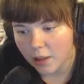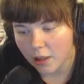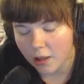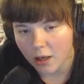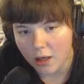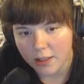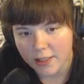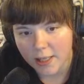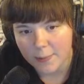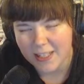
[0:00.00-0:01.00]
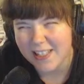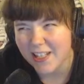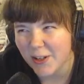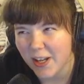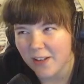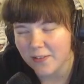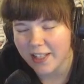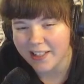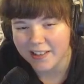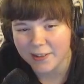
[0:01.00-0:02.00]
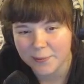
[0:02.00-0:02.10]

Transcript: a concept. Like, say you have, like,